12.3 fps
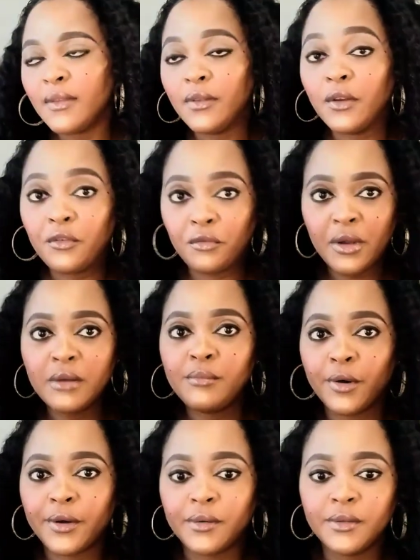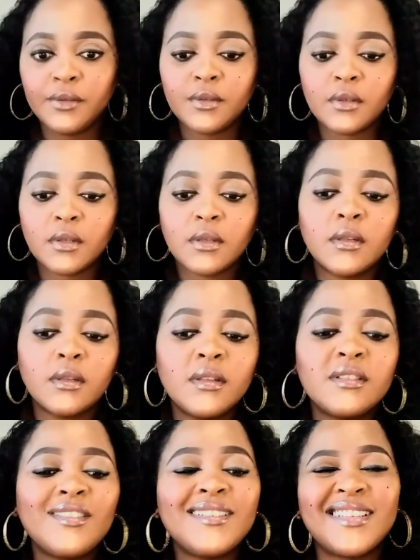the green bottle,
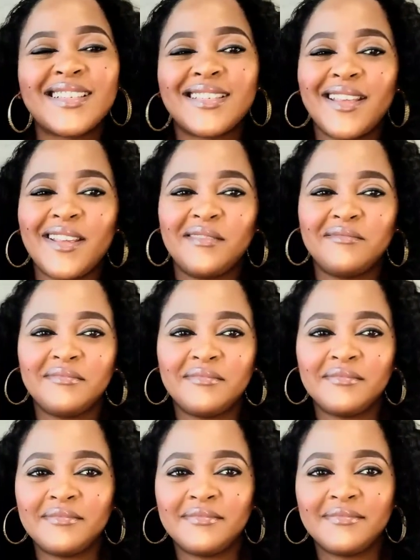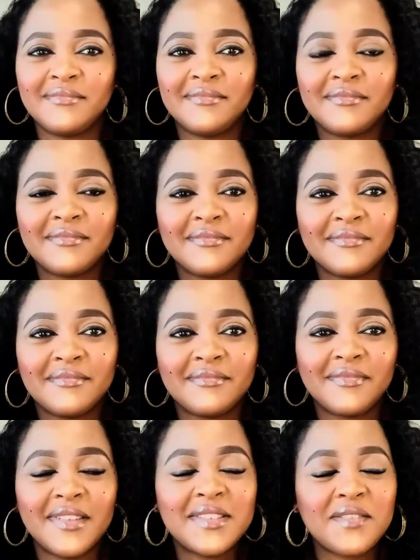it's not the same.
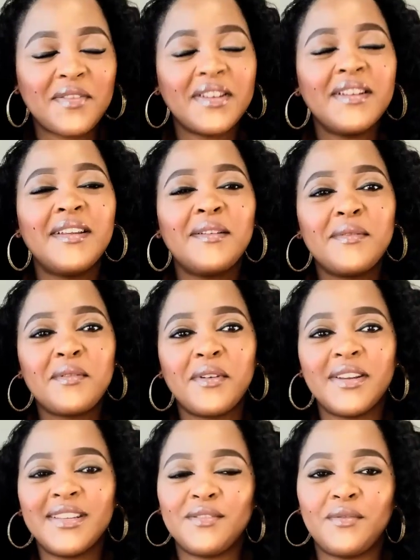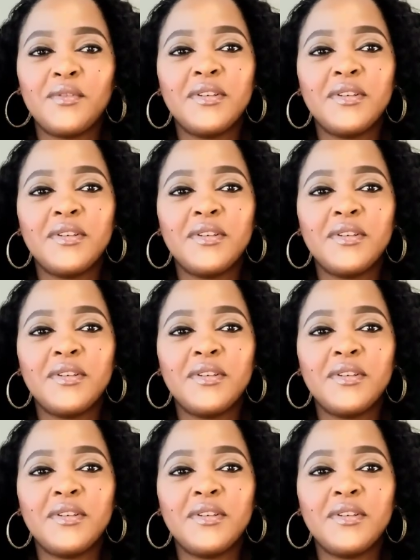The Savannah Lemon one is